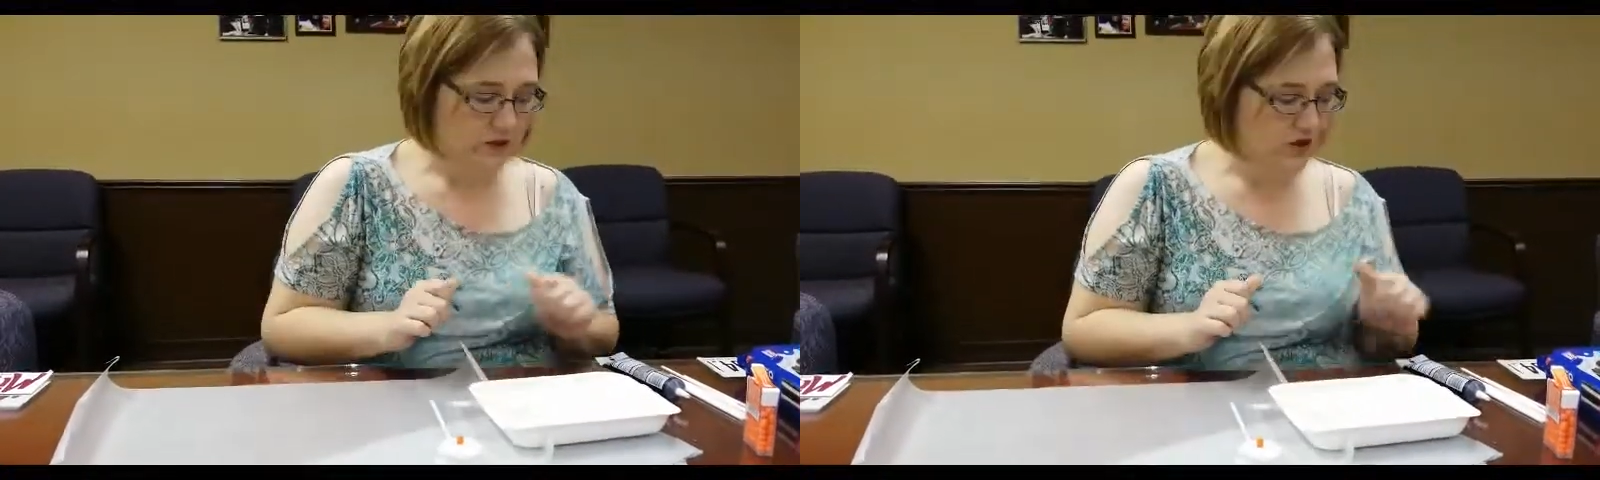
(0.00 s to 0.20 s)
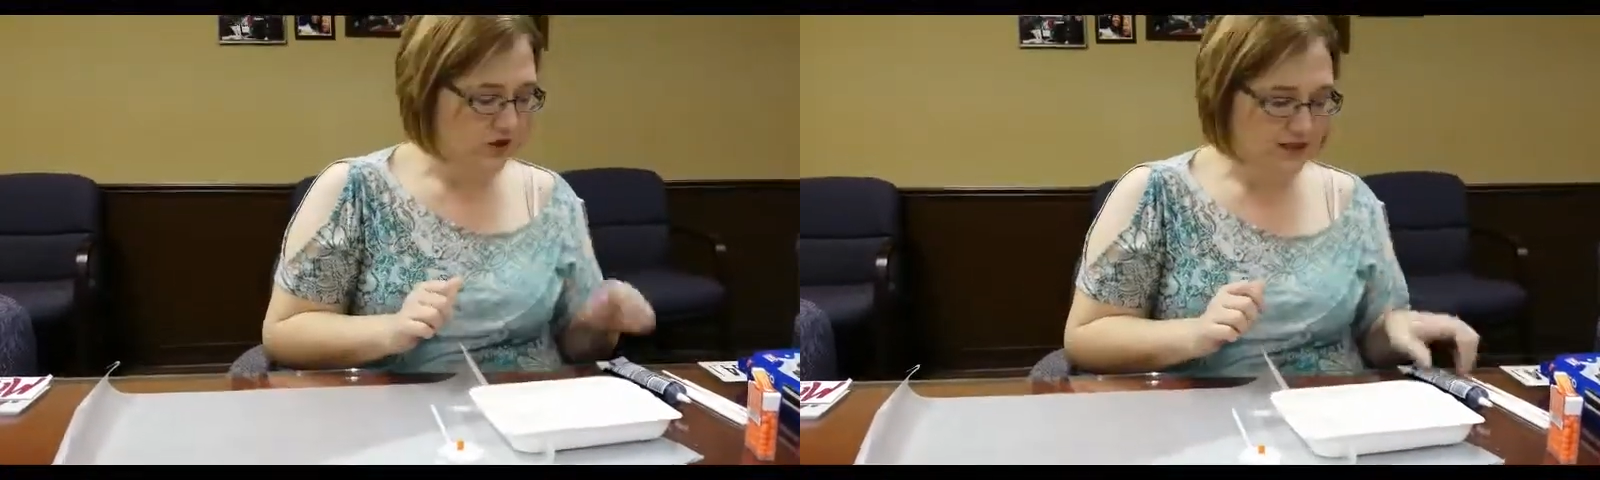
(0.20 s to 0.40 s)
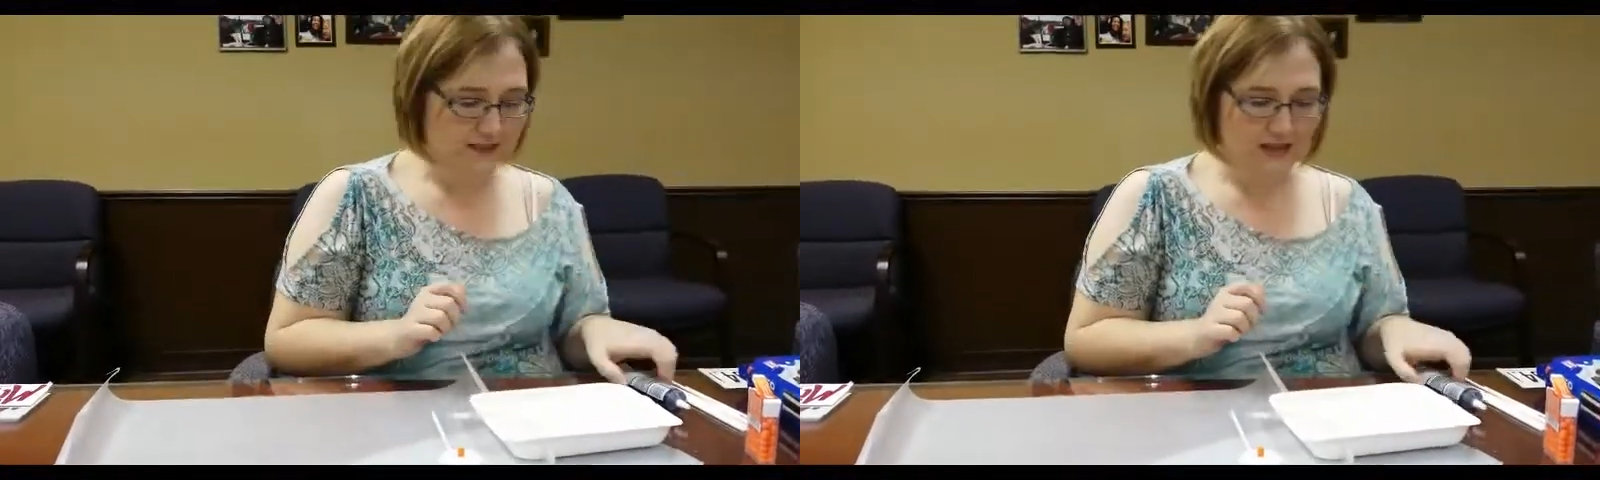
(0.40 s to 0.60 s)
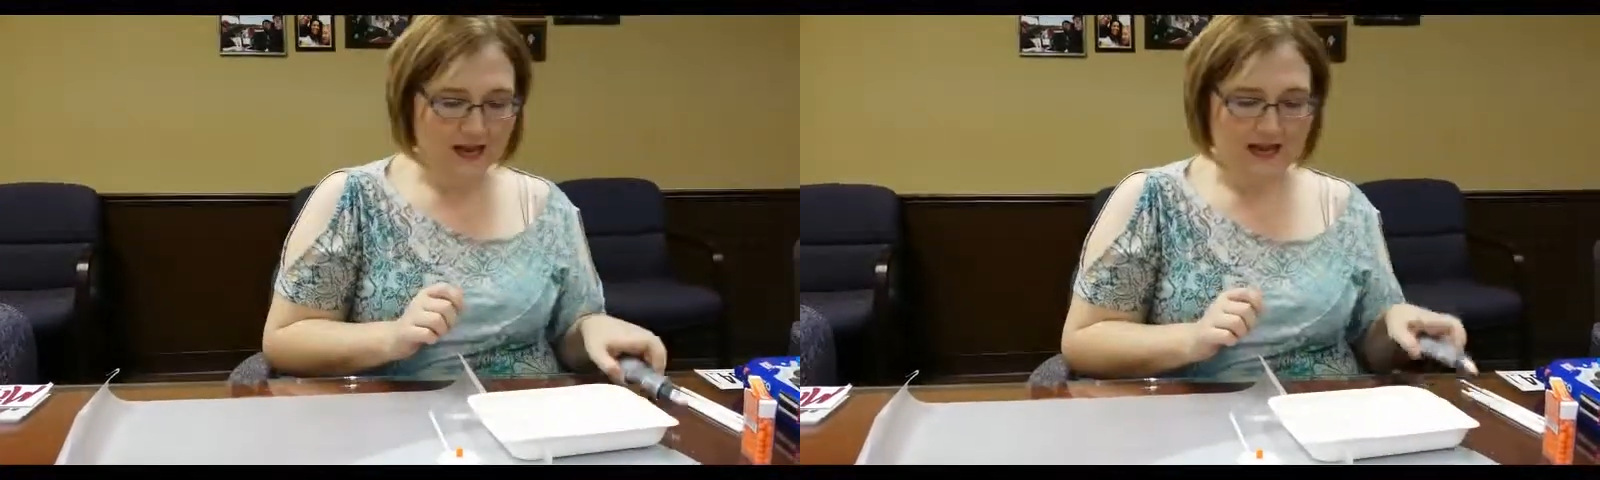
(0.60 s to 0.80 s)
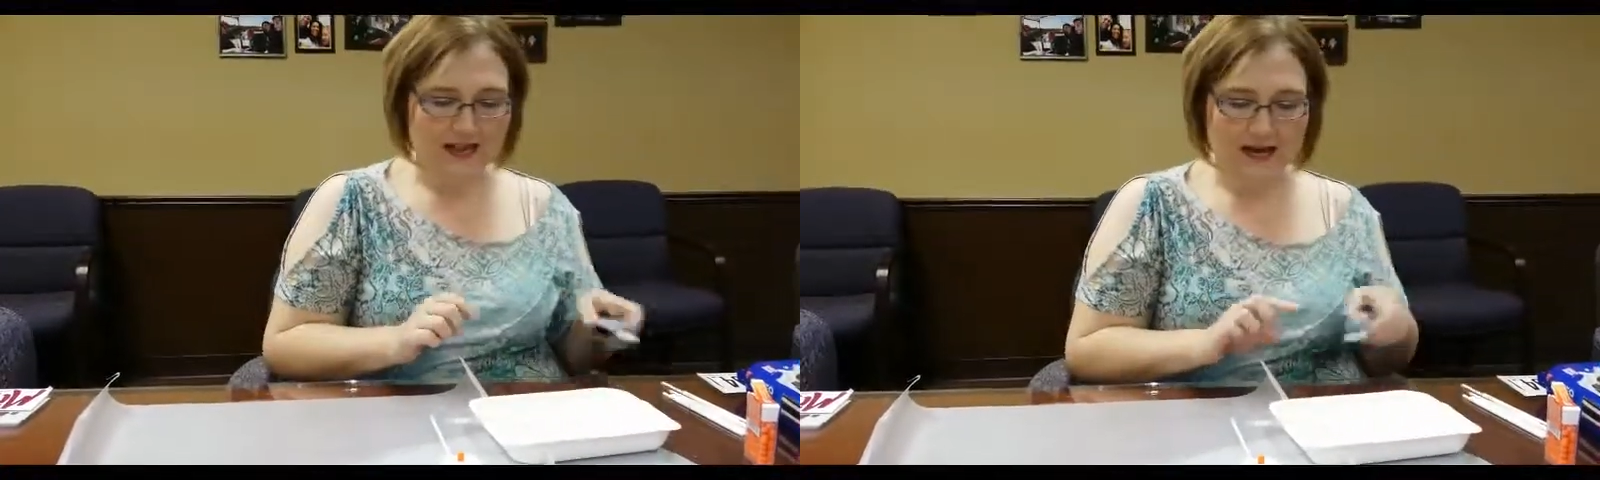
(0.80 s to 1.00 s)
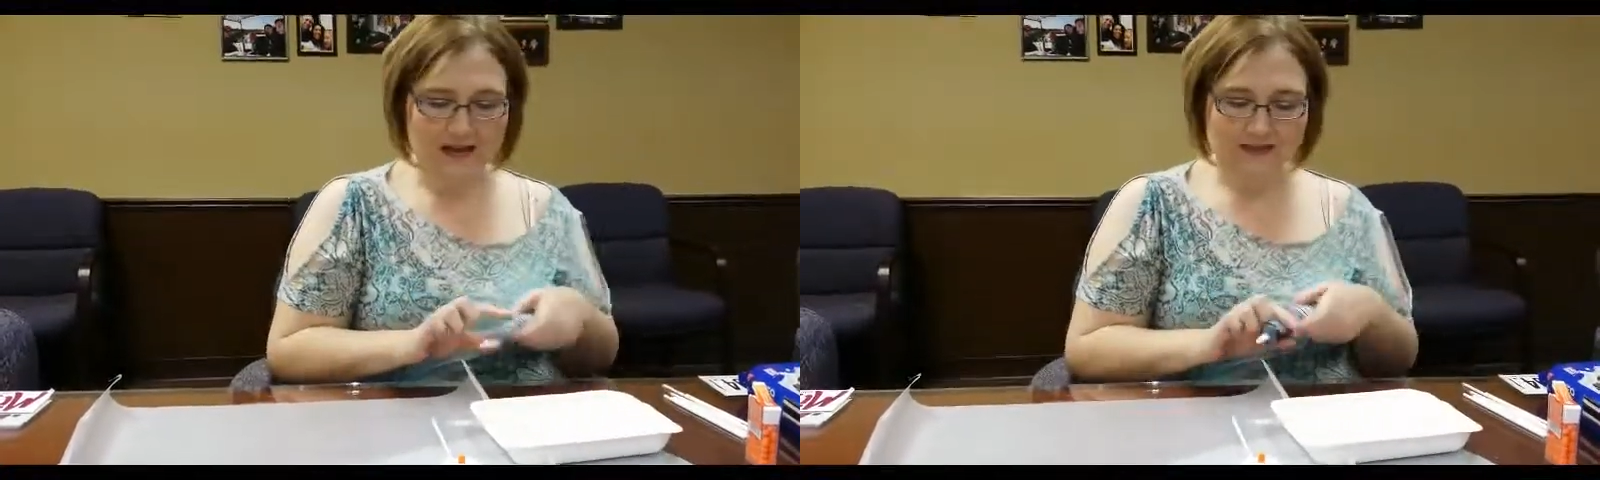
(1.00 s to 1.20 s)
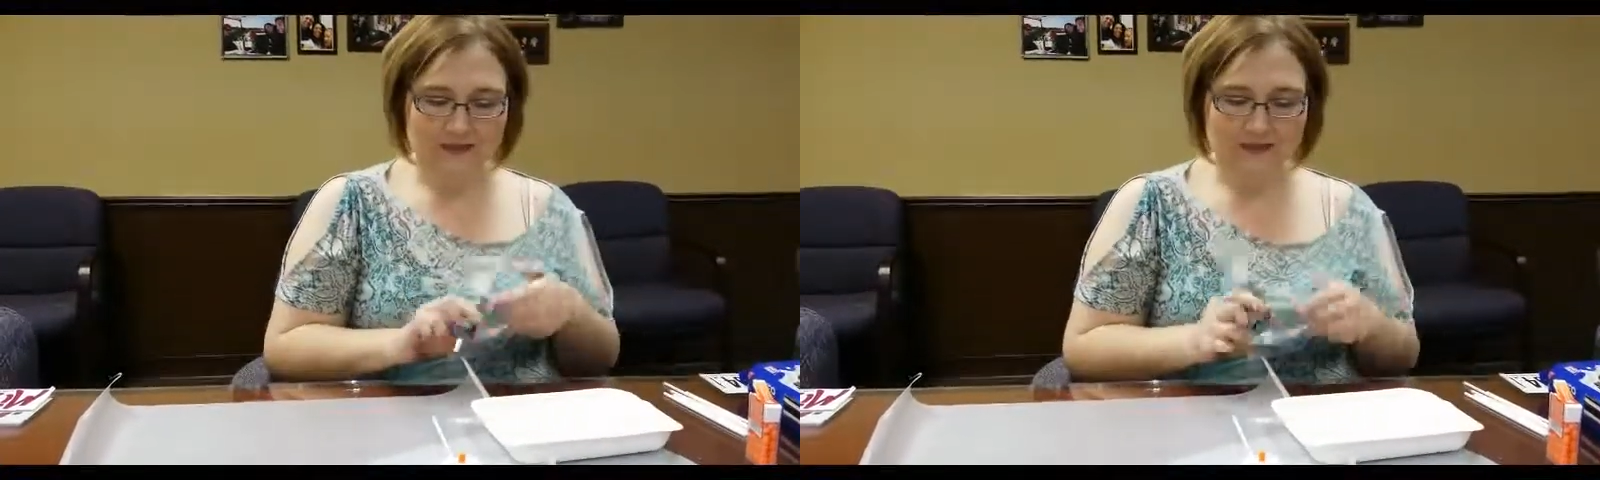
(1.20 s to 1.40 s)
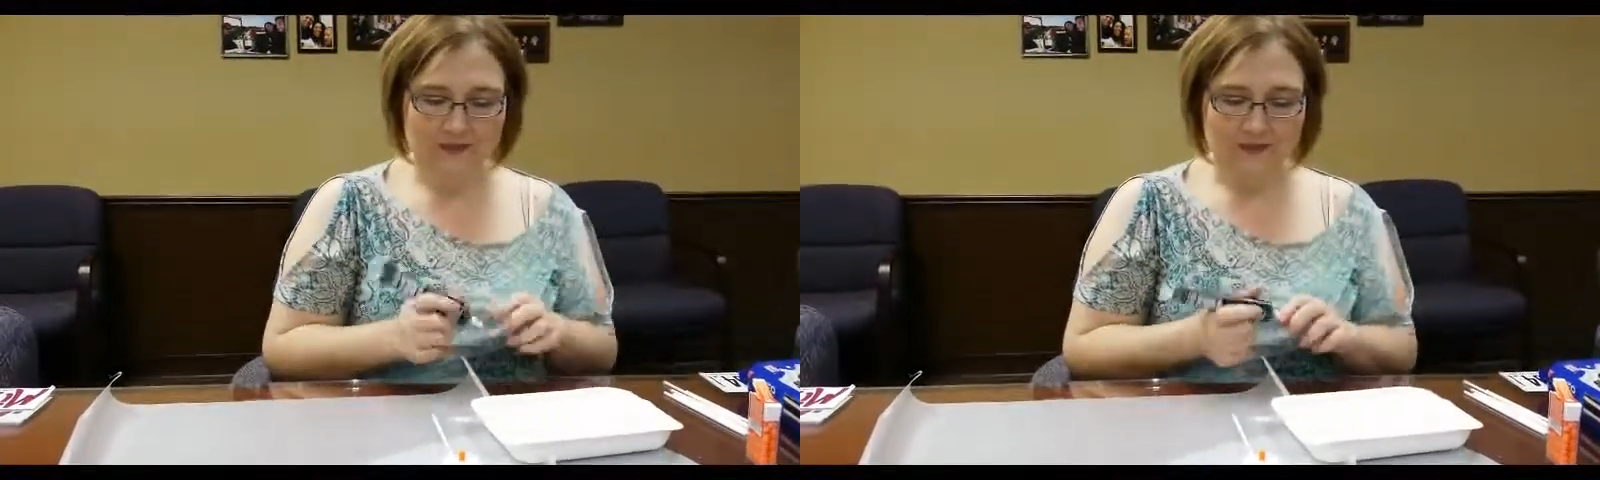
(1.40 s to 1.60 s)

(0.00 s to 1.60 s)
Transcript: just like that.